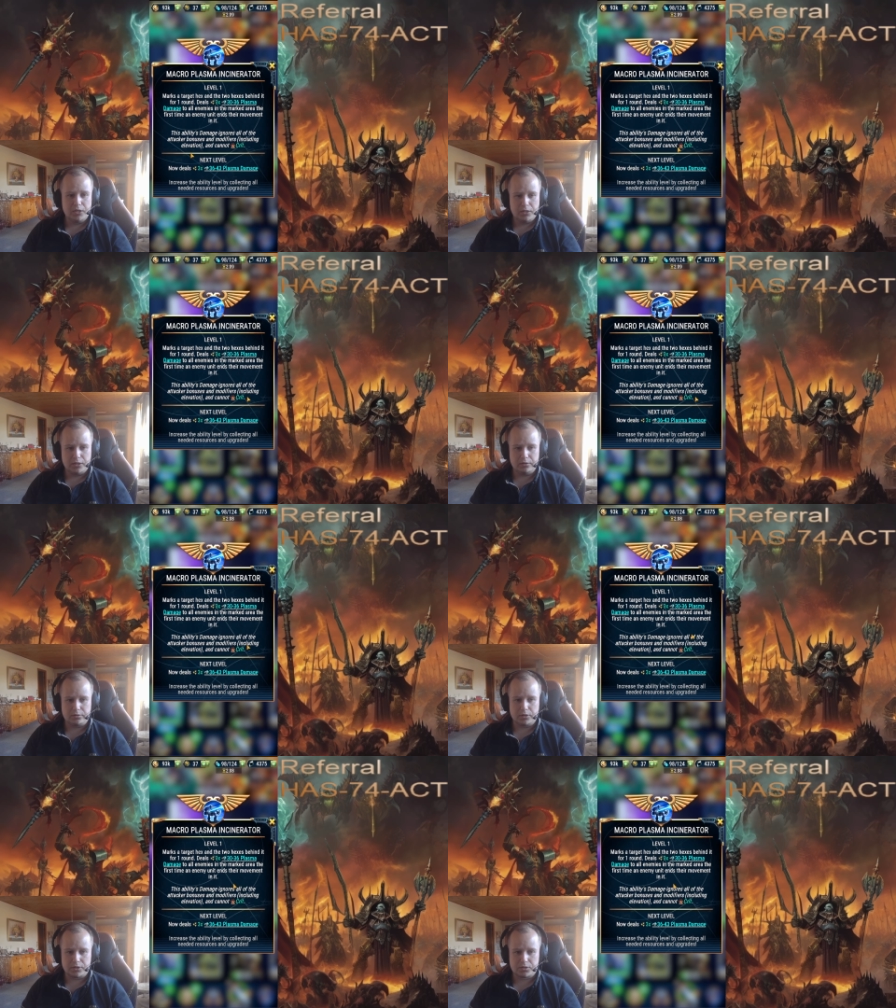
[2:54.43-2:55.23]
Now it
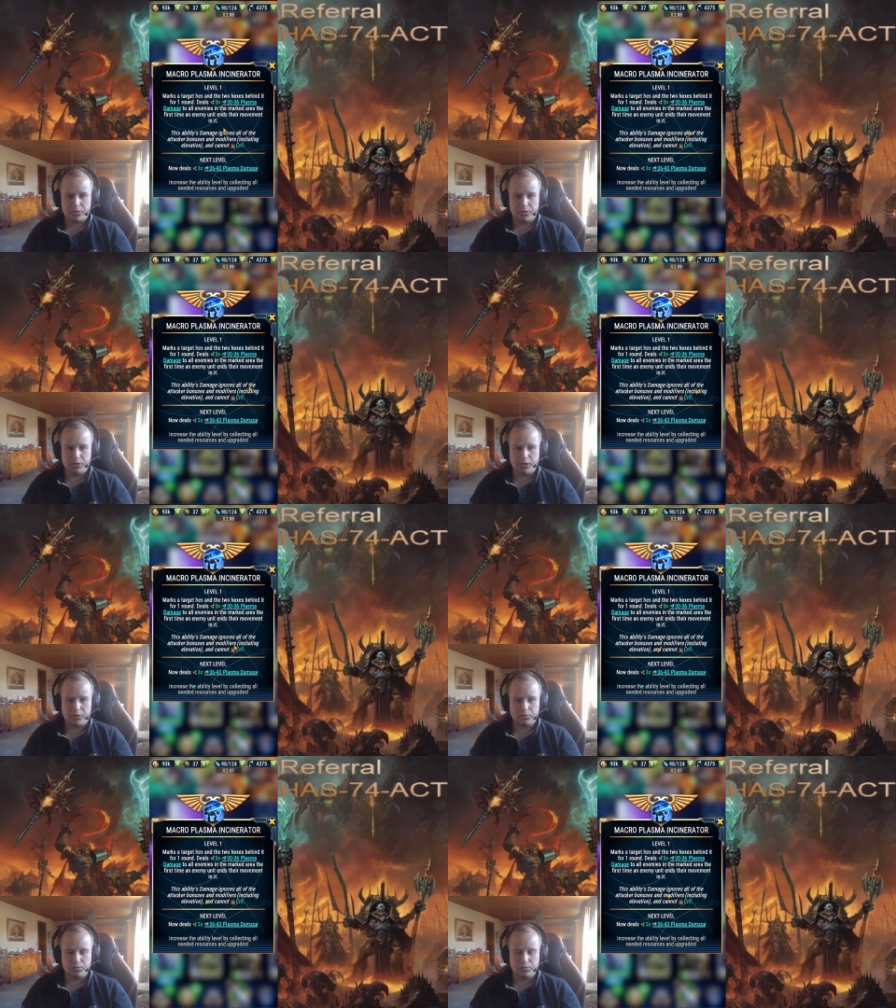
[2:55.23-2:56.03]
does
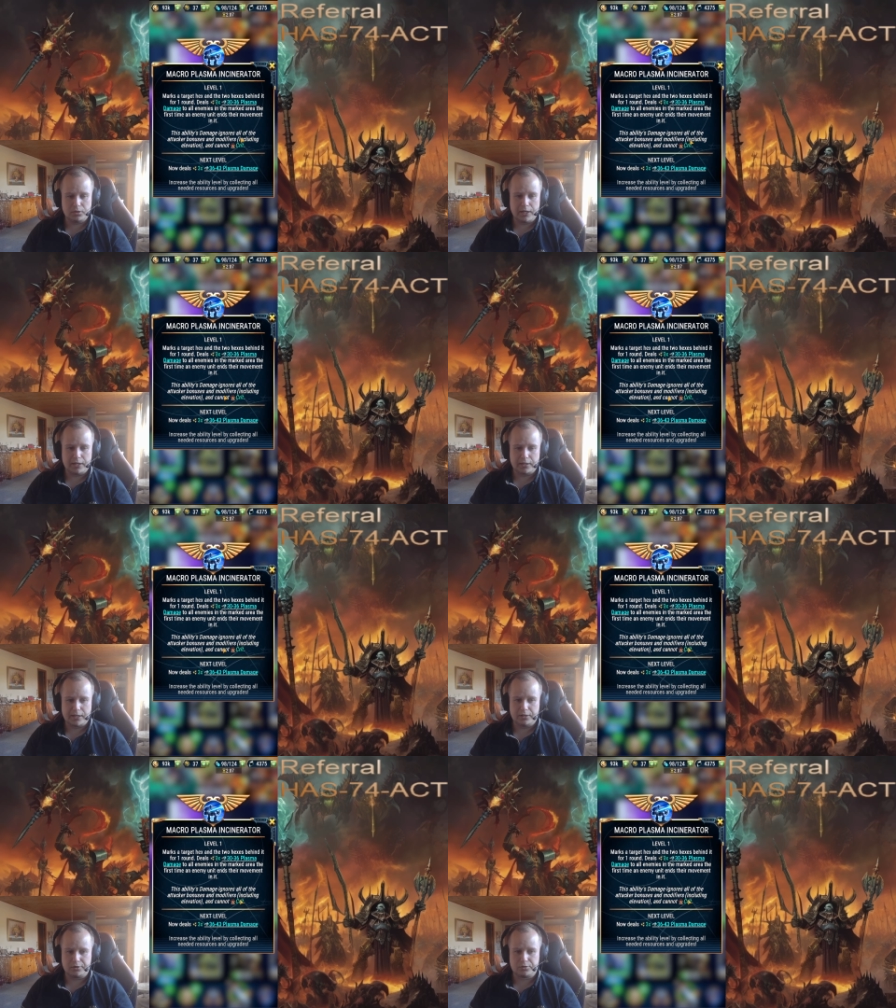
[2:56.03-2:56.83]
ignore and it
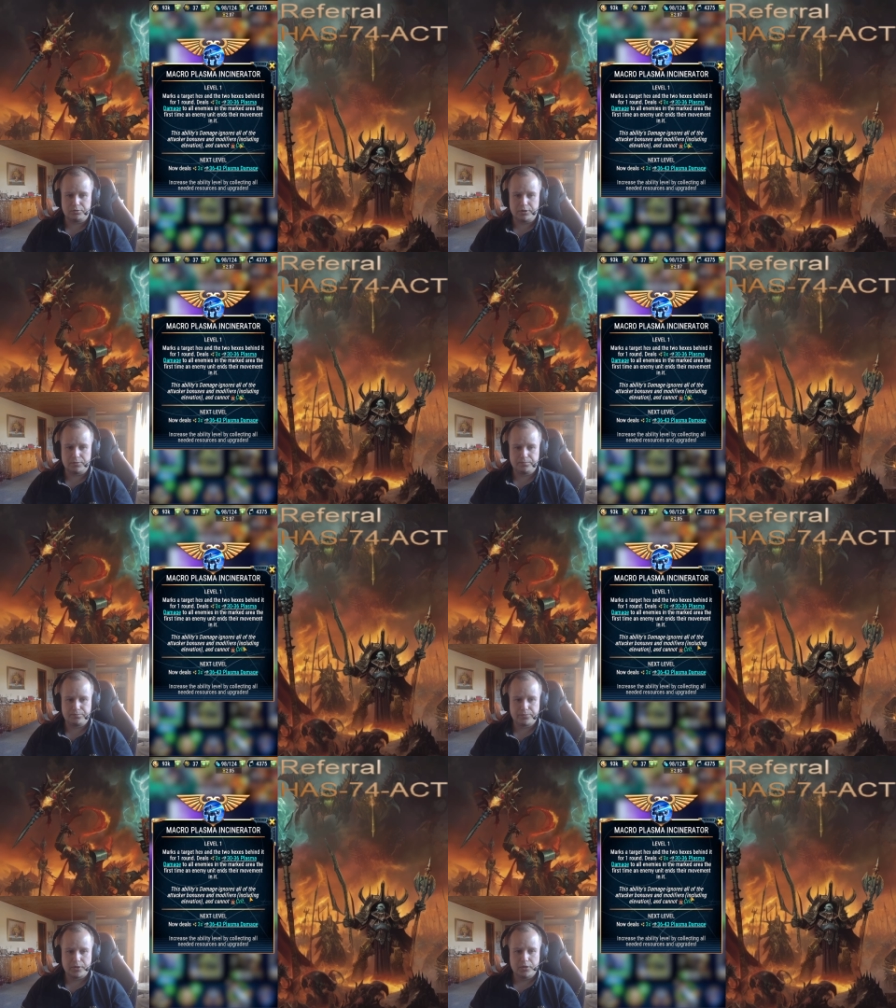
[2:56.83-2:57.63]
cannot crit.
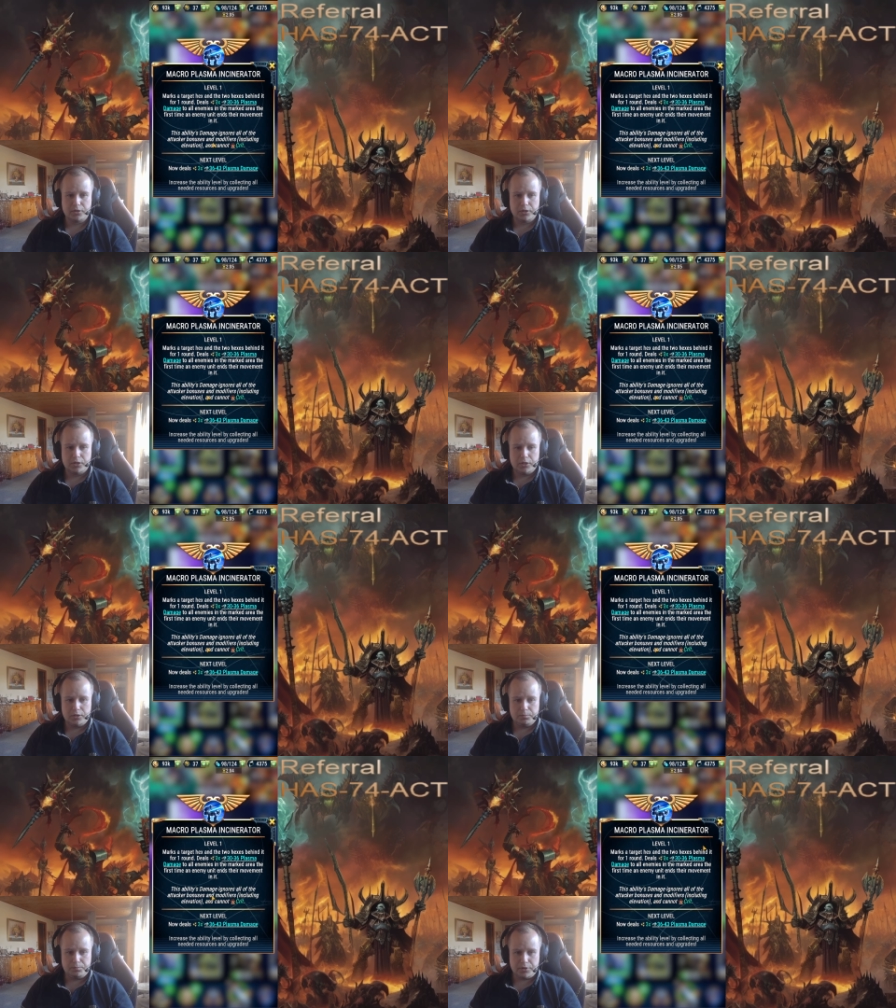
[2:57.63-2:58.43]

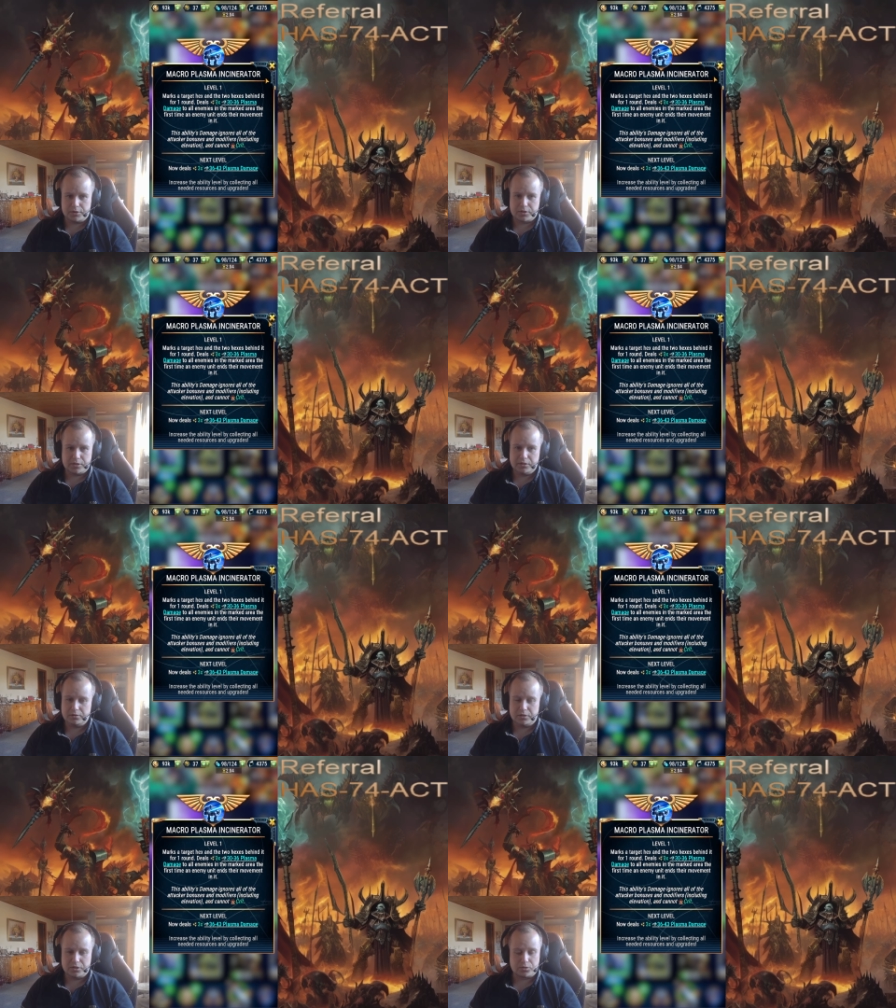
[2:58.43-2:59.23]
But still,
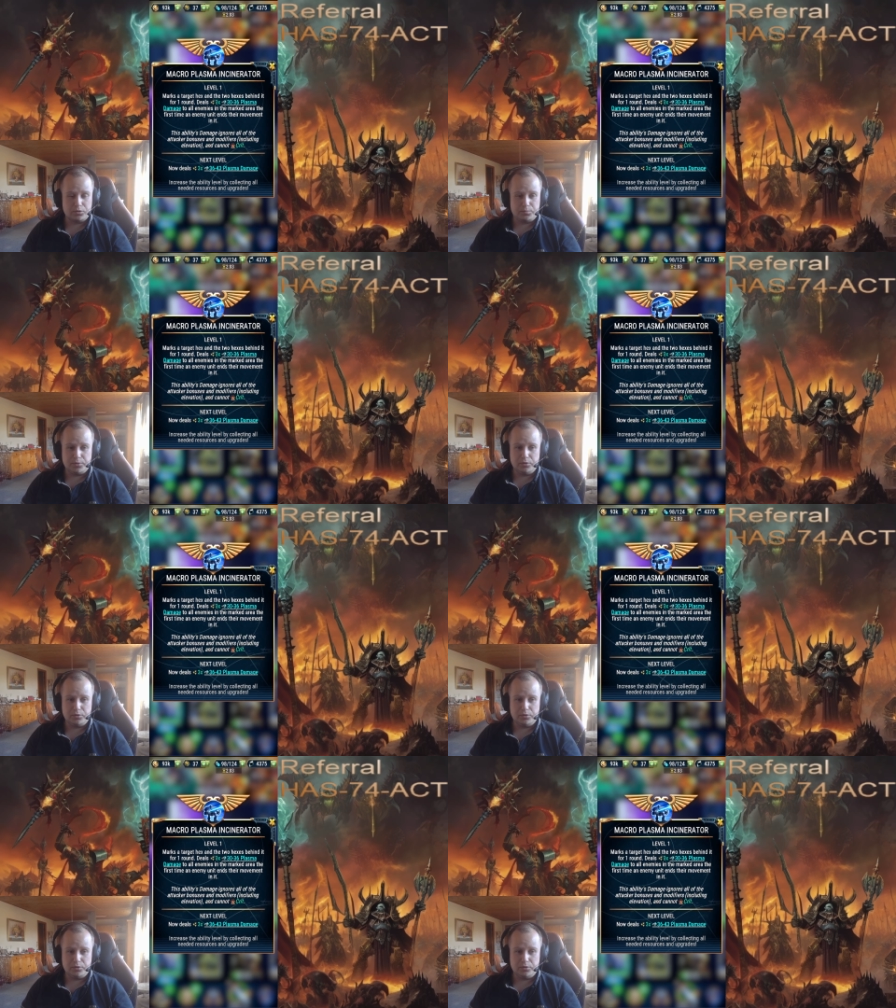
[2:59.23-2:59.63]
this could be